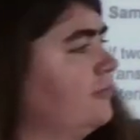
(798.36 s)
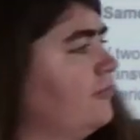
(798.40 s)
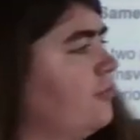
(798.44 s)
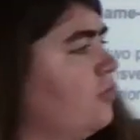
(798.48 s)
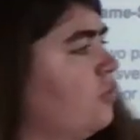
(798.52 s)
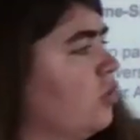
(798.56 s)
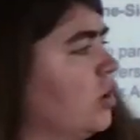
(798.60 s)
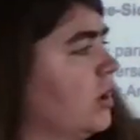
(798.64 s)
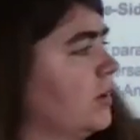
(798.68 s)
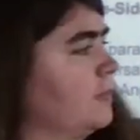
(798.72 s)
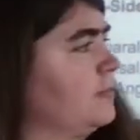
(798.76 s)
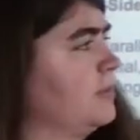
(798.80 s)

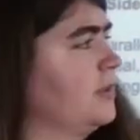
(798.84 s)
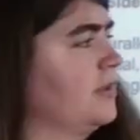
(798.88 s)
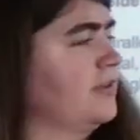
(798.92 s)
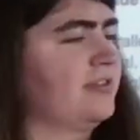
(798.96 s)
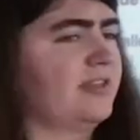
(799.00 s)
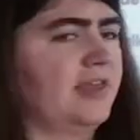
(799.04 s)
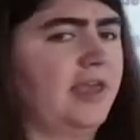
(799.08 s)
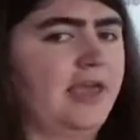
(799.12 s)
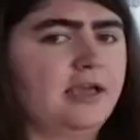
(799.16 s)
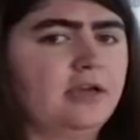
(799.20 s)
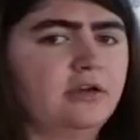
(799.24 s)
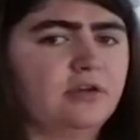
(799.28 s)
4 plus
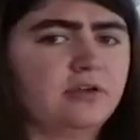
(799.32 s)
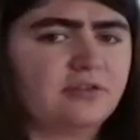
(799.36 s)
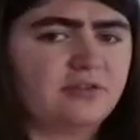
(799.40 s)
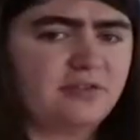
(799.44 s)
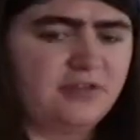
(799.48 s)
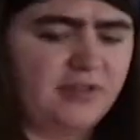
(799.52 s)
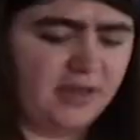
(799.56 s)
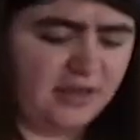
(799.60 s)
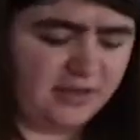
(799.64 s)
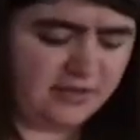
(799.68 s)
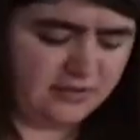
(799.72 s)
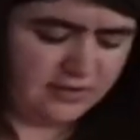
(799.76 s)
angle
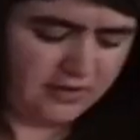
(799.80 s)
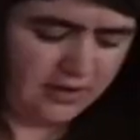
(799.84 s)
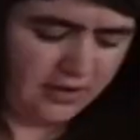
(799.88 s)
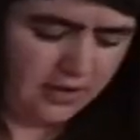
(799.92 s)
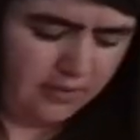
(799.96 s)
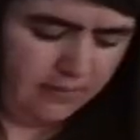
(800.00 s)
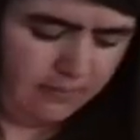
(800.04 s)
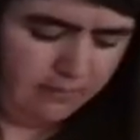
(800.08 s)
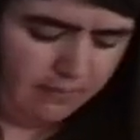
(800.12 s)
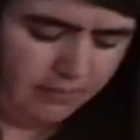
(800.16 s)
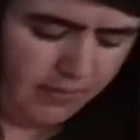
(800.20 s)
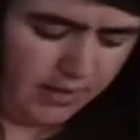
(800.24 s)
6
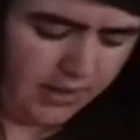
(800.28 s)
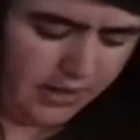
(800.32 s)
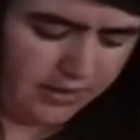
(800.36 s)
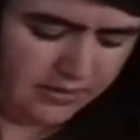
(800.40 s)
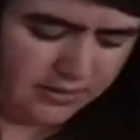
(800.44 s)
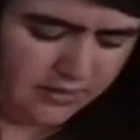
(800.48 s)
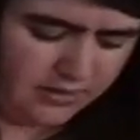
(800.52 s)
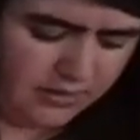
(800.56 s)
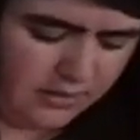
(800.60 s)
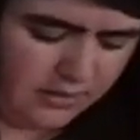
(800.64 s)
must